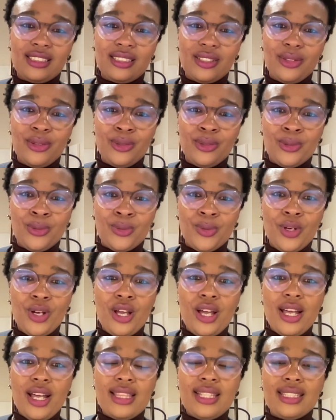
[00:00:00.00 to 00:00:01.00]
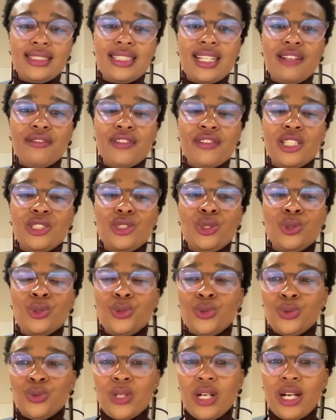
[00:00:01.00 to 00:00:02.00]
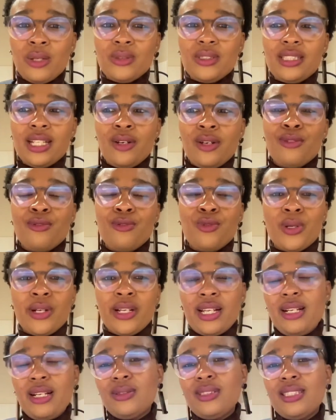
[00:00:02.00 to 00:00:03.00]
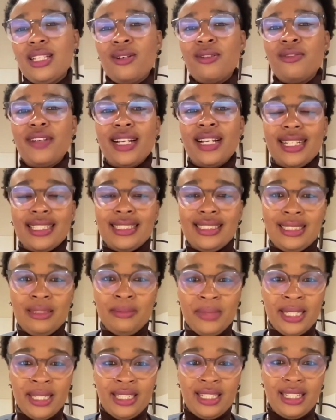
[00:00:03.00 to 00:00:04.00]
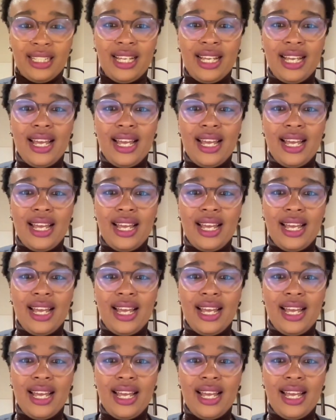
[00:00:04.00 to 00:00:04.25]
the stuff that you do outside of work, outside of academia.